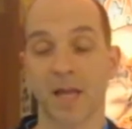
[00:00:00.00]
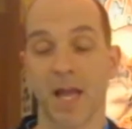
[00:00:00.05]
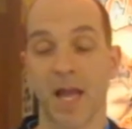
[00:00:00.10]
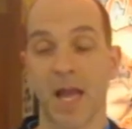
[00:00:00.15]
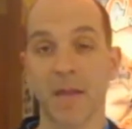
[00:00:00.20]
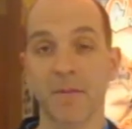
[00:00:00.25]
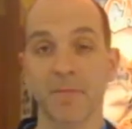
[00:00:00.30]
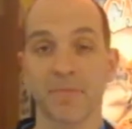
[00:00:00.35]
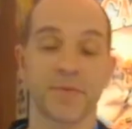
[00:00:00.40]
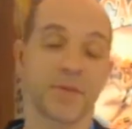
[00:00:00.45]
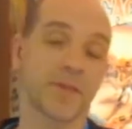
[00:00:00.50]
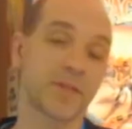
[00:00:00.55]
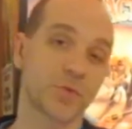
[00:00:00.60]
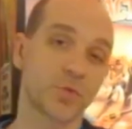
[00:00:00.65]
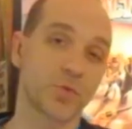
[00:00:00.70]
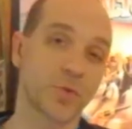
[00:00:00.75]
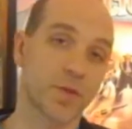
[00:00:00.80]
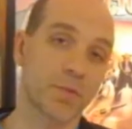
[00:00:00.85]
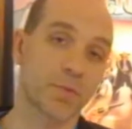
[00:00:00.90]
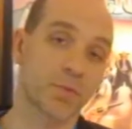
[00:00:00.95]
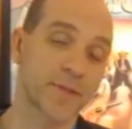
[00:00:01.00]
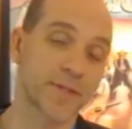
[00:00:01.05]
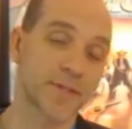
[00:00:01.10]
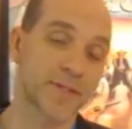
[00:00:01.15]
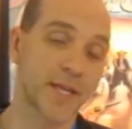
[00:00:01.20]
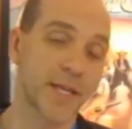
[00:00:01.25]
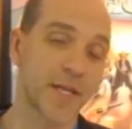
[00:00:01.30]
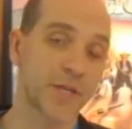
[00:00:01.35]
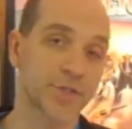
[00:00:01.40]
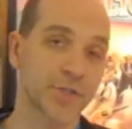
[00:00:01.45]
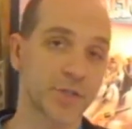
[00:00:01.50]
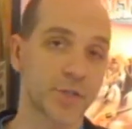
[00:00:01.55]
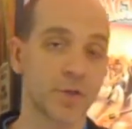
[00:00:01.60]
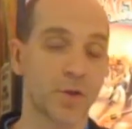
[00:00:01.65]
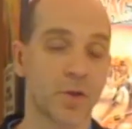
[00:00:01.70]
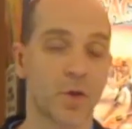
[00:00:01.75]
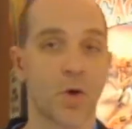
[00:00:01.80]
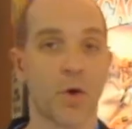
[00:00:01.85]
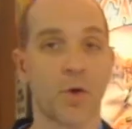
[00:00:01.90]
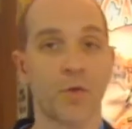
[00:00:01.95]
I'm finished with the
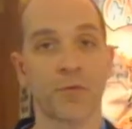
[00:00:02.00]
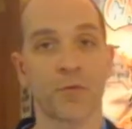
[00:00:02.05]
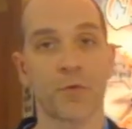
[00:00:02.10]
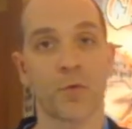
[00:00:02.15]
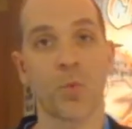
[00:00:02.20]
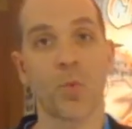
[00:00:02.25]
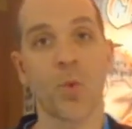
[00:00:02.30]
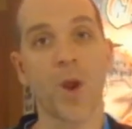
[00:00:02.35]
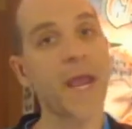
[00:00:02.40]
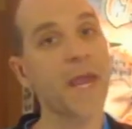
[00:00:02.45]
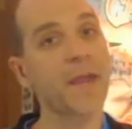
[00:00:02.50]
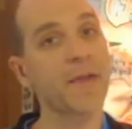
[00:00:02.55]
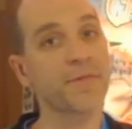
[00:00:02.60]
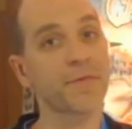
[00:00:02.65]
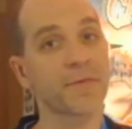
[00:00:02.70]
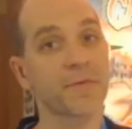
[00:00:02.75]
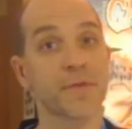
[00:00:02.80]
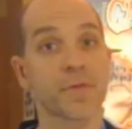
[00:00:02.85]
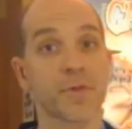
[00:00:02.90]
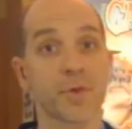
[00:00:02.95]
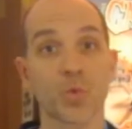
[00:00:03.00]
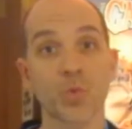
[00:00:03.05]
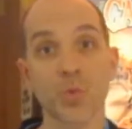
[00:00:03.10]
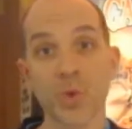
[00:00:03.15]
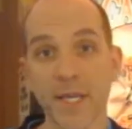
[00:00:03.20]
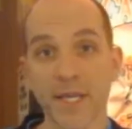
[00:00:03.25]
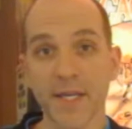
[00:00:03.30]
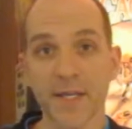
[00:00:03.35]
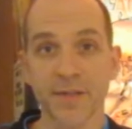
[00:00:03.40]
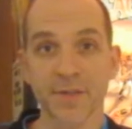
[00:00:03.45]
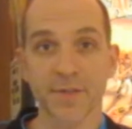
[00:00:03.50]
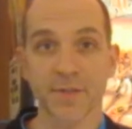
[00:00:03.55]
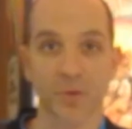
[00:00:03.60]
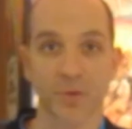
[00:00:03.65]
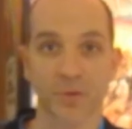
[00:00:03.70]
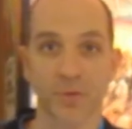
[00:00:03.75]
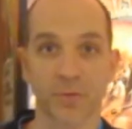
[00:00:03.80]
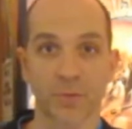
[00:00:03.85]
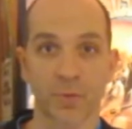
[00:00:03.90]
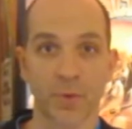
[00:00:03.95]
presentation of Wave 3
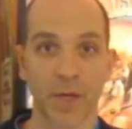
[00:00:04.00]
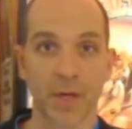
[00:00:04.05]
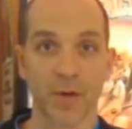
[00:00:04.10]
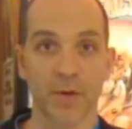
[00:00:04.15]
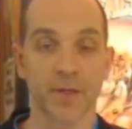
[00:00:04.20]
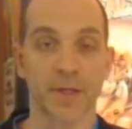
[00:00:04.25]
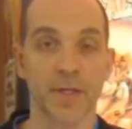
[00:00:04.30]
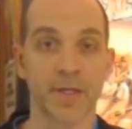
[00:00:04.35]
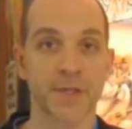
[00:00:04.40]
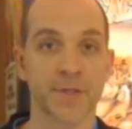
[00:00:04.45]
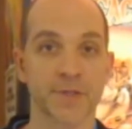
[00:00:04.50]
software.